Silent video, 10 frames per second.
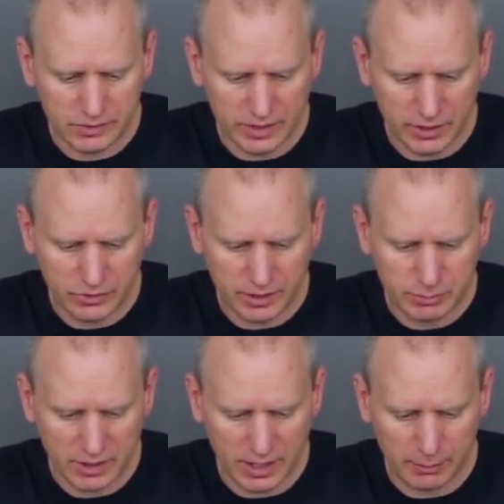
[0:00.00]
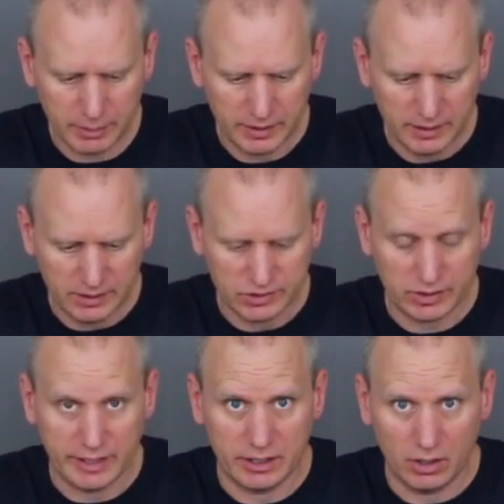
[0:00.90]
take your tip top,
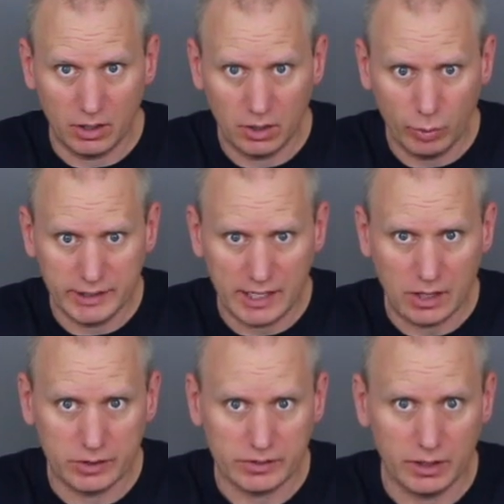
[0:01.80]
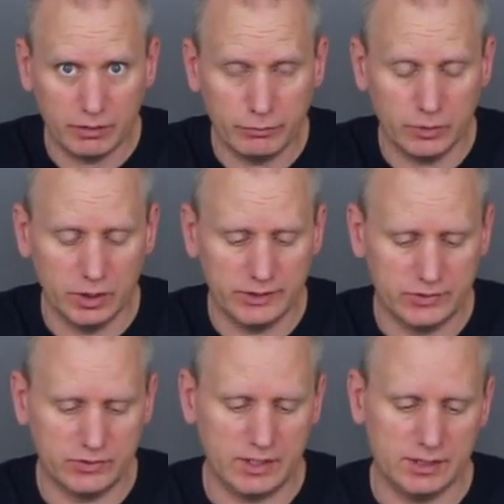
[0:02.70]
slide it all the way down until it fully
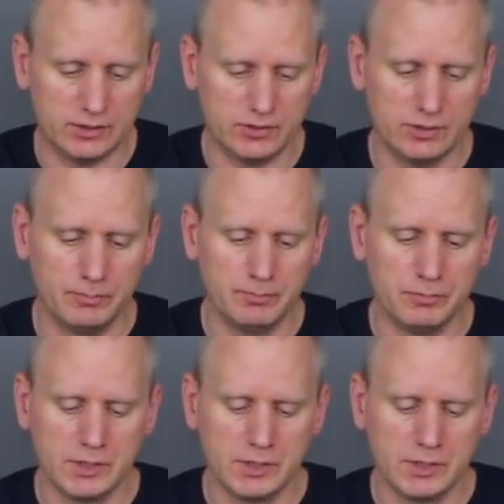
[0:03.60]
seats.